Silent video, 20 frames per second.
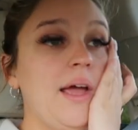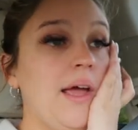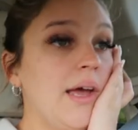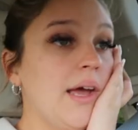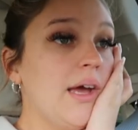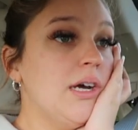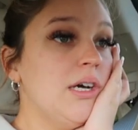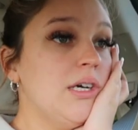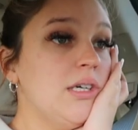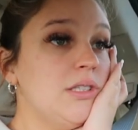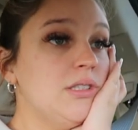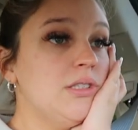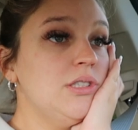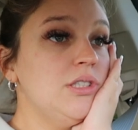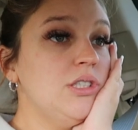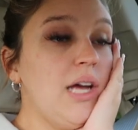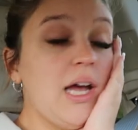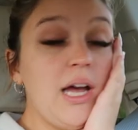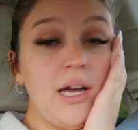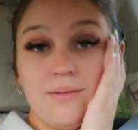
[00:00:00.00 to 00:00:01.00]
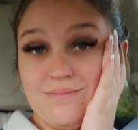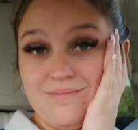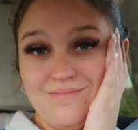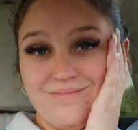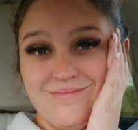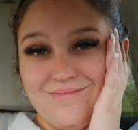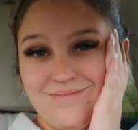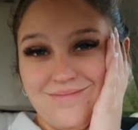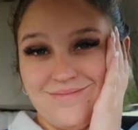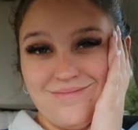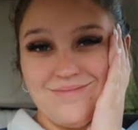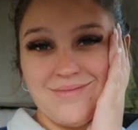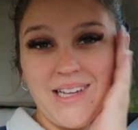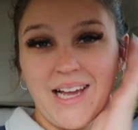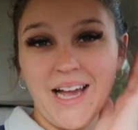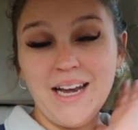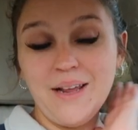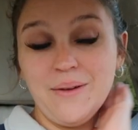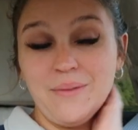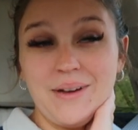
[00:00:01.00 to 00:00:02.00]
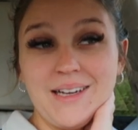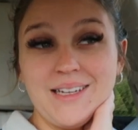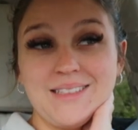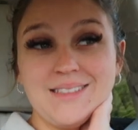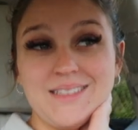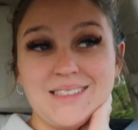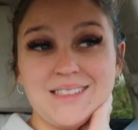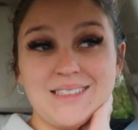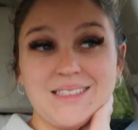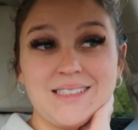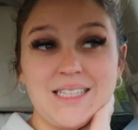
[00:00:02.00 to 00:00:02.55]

And yeah, anyways